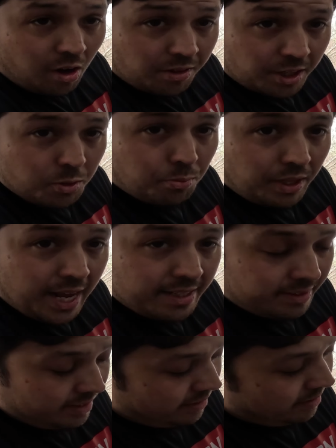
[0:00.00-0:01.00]
on this
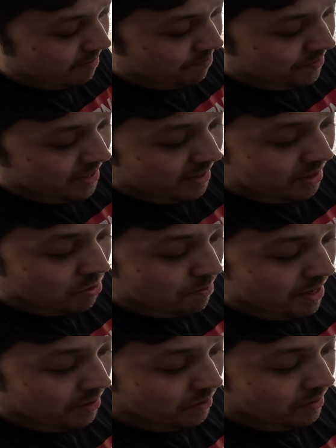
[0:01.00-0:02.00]
plastic and this
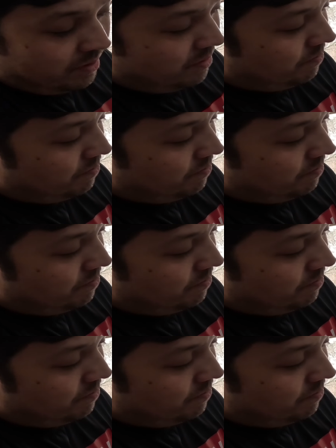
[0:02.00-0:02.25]
metal.